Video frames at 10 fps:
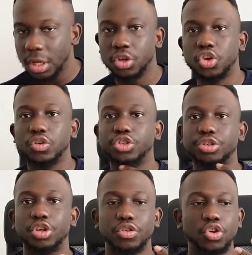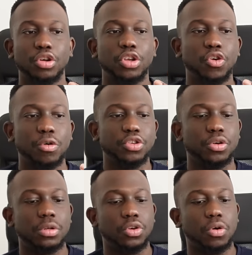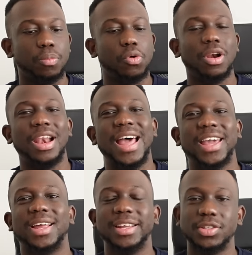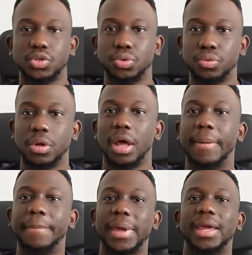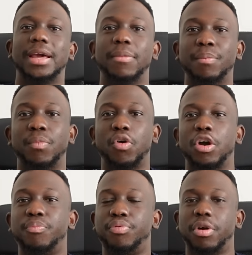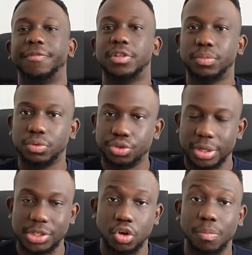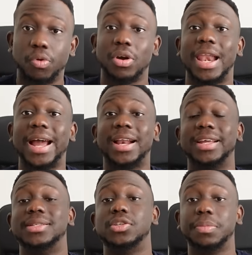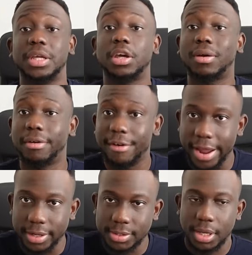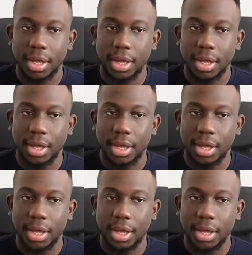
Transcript: you're, you're, you're, you're, you're more likely to make more profitable trades. You're more likely to be correct.